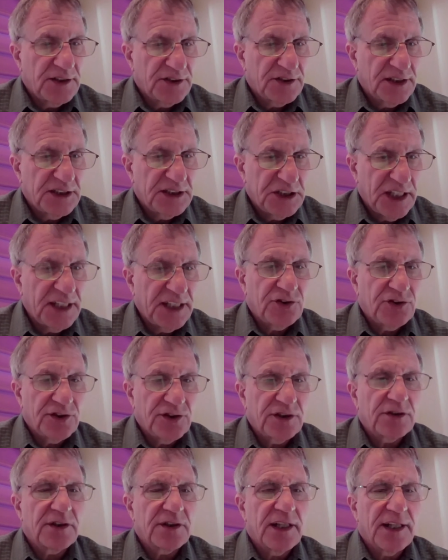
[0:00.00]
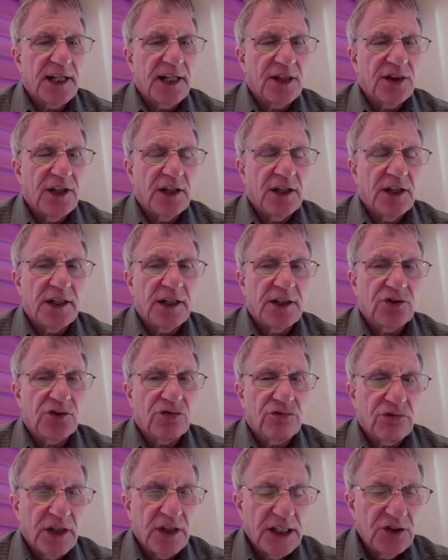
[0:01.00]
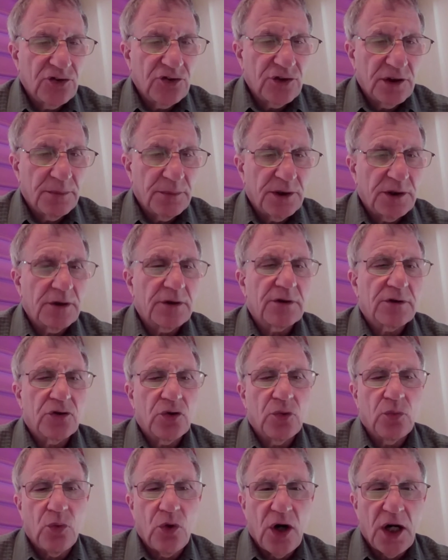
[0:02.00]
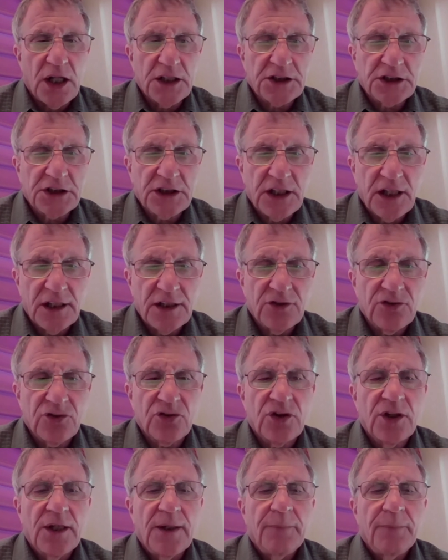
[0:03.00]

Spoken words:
adjacent, and I think it's reasonable to watch this.